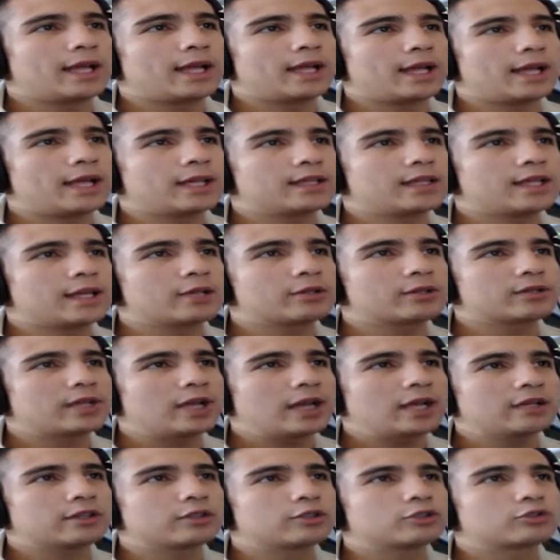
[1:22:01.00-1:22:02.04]
and now
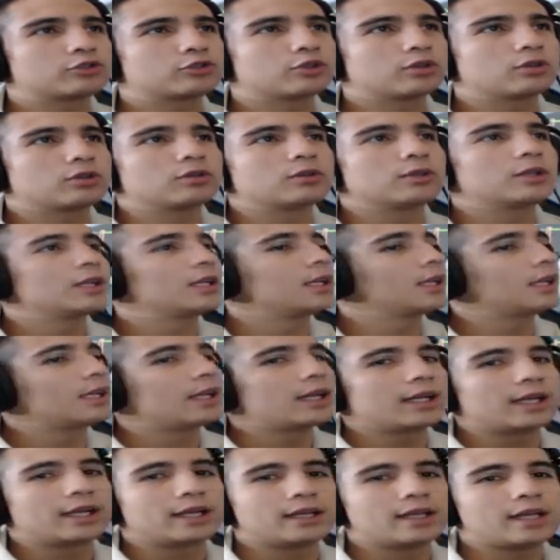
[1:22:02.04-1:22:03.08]
side control.
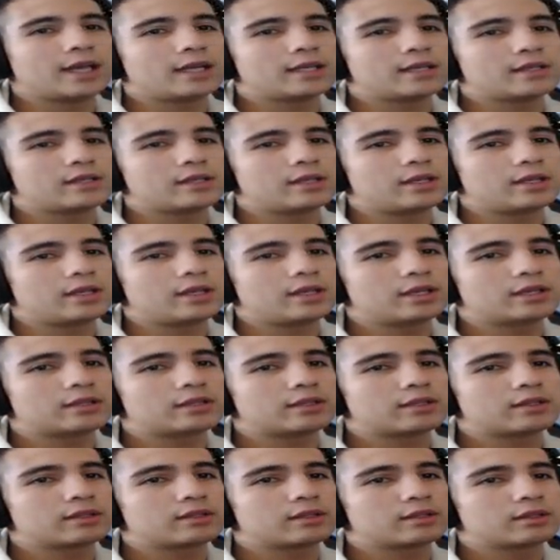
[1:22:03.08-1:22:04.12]
And that is
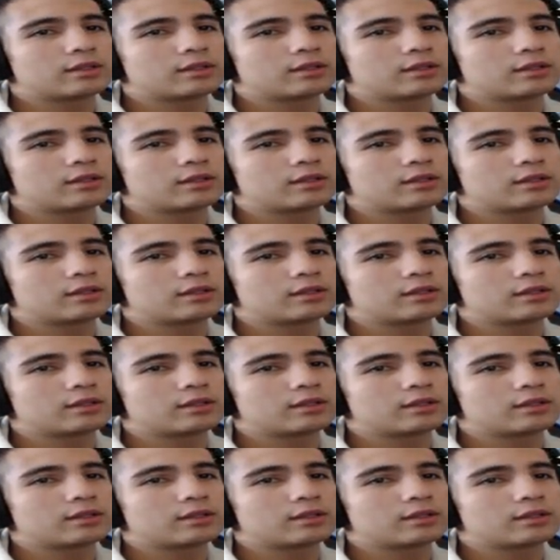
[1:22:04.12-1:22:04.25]
it.